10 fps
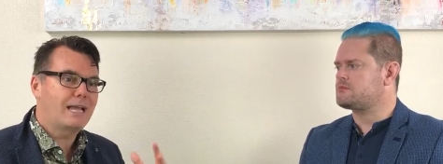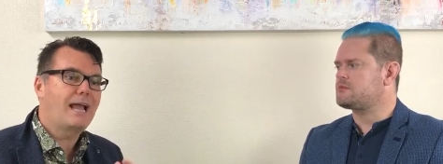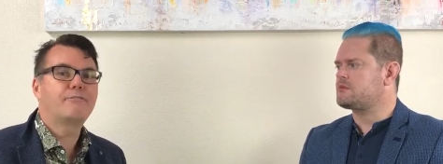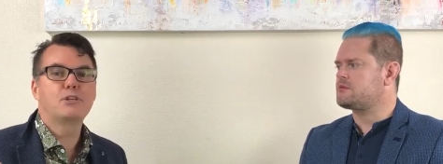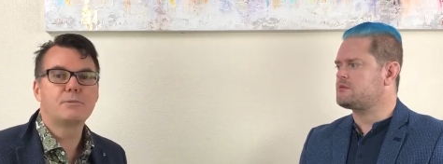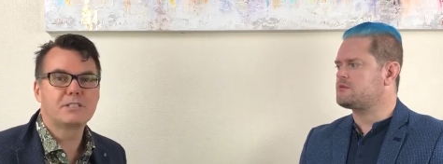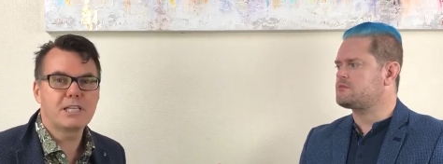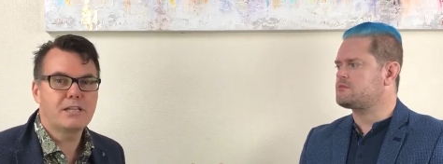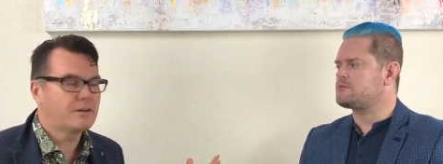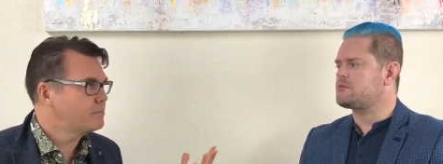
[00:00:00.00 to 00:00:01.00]
Speaker 1: to have humor
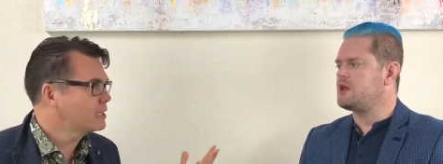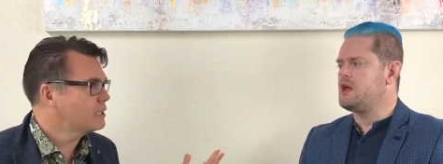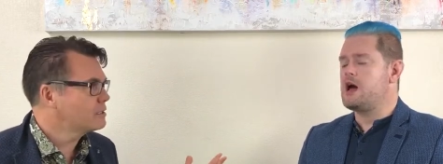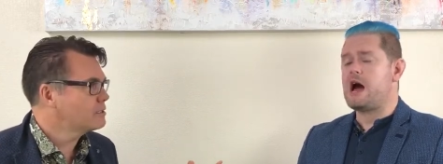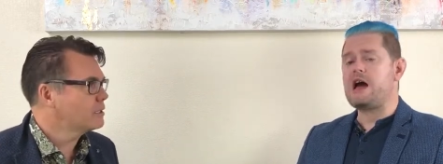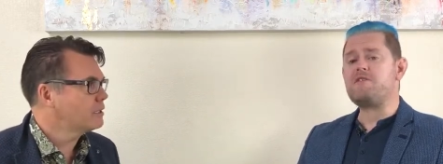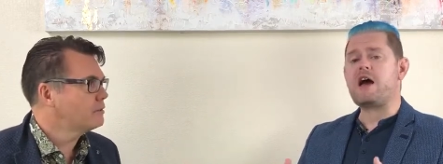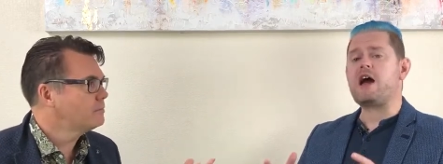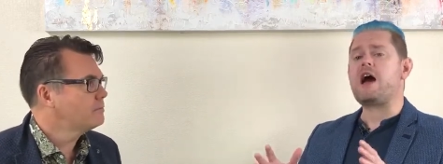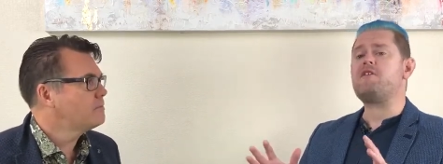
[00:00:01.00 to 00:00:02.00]
together because
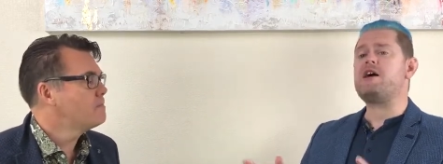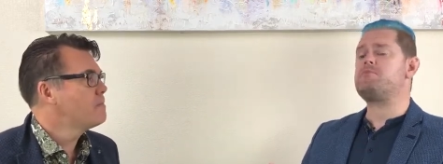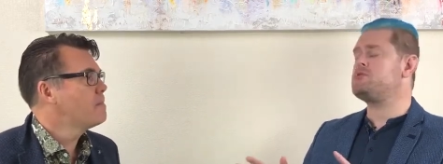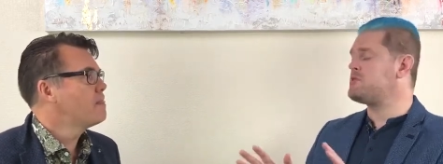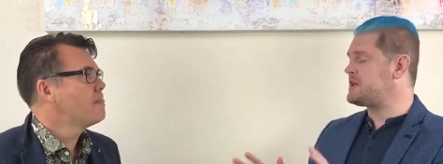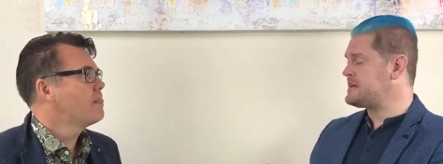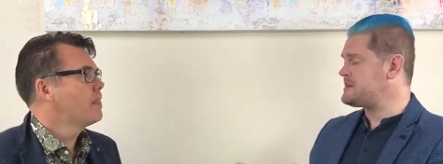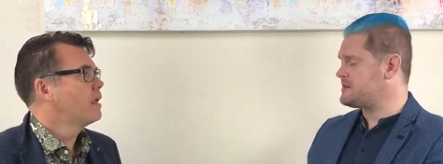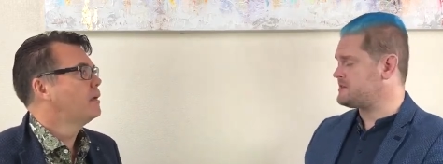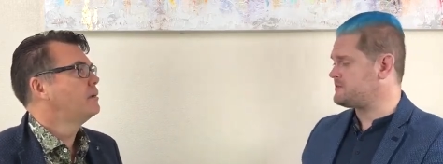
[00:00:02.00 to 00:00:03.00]
uh,
Speaker 2: I, have had
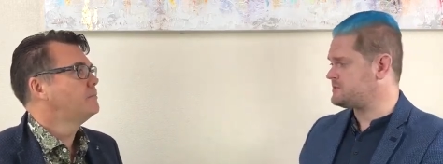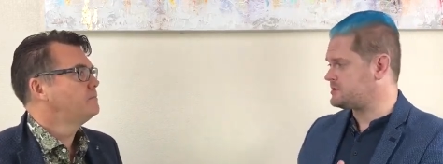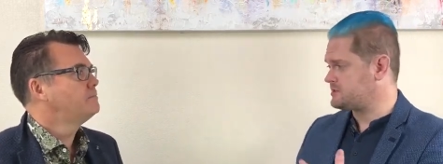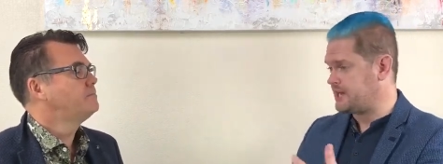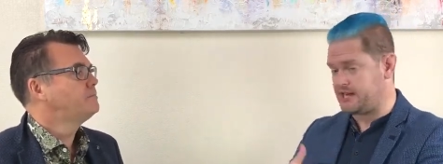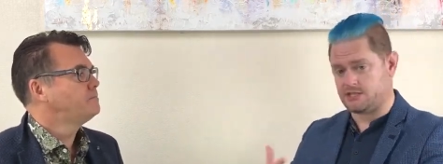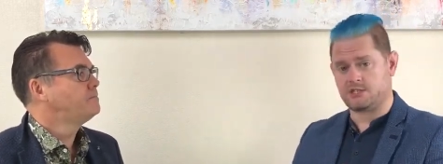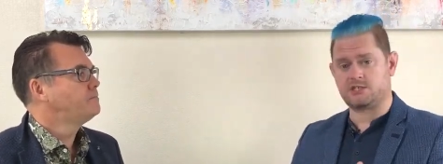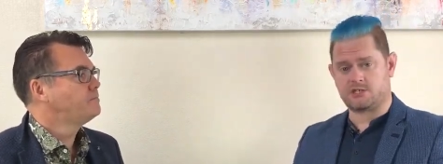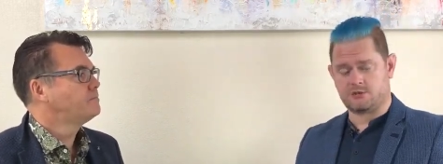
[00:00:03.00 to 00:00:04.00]
plenty of dates
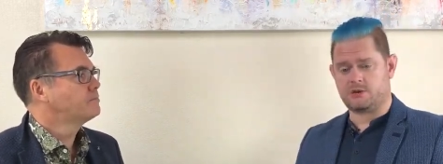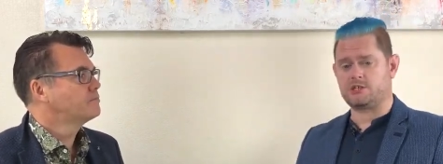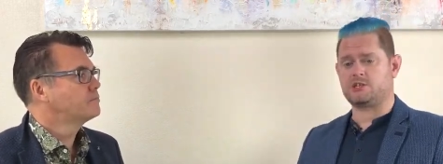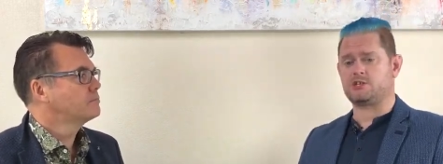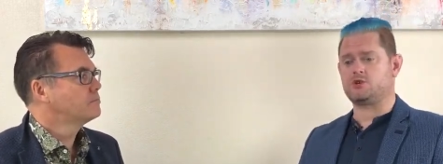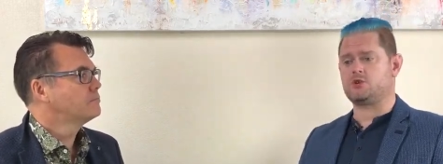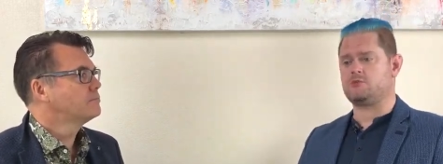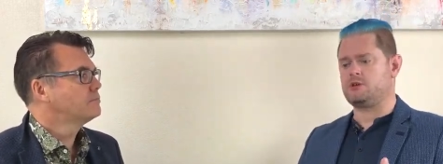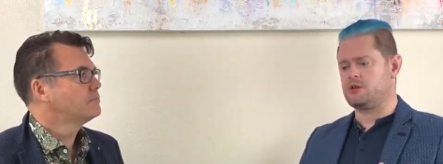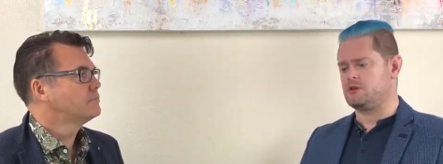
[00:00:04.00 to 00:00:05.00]
and situations
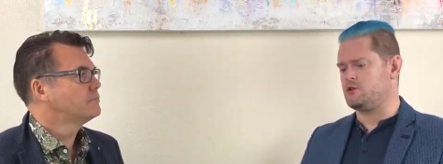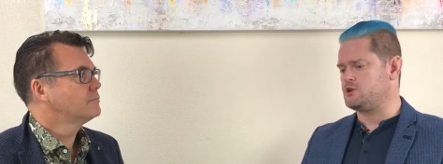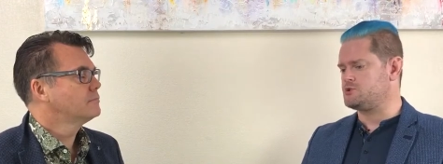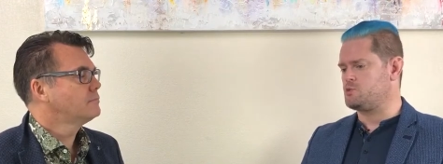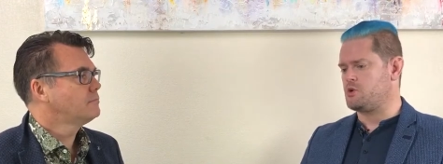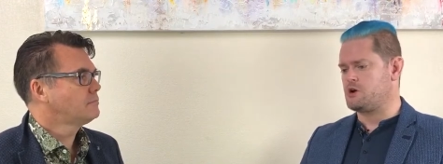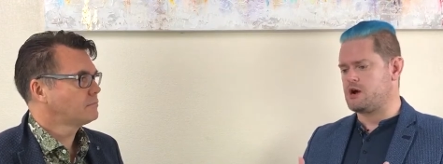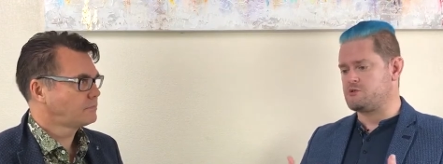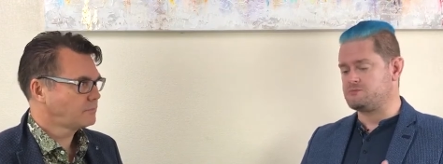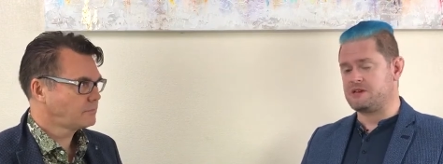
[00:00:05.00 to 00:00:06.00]
uh, meeting girls
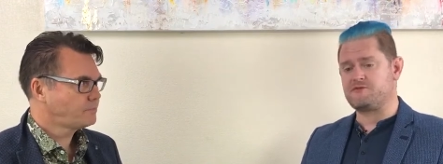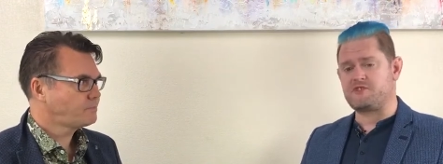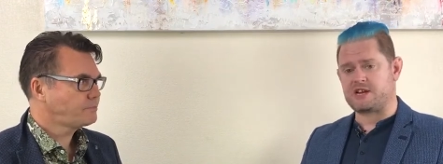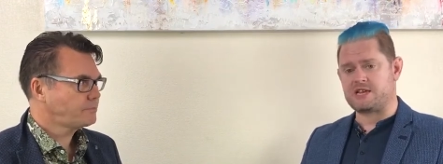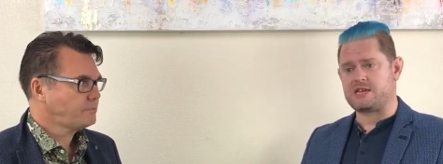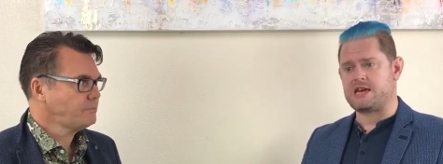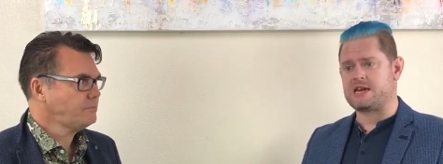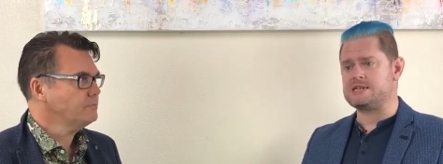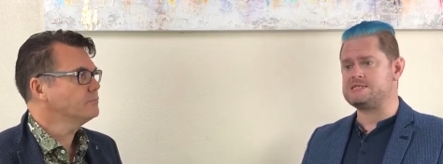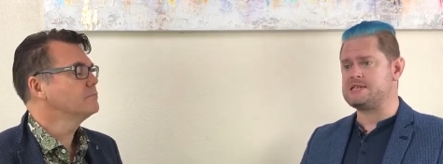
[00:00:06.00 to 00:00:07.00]
where I was being funny
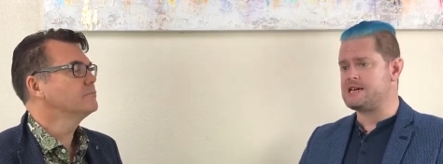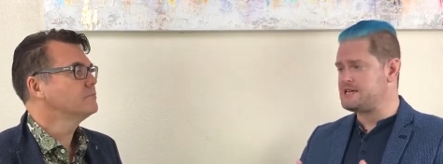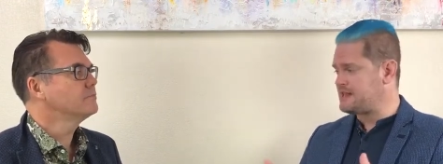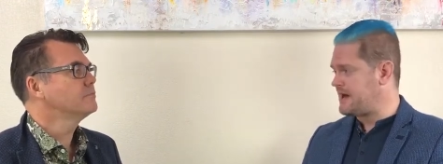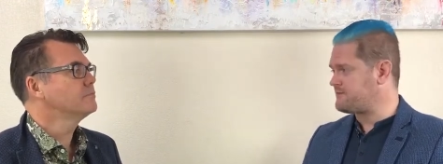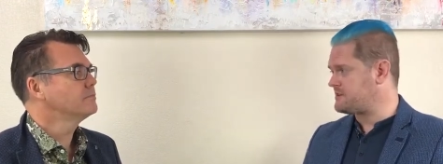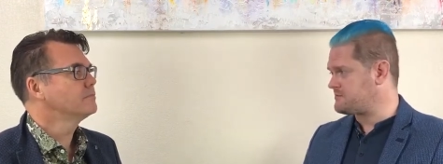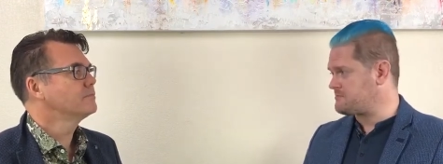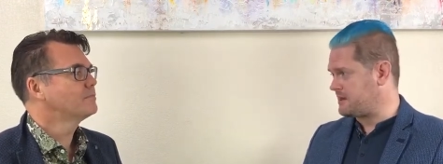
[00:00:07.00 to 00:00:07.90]
and they laughed at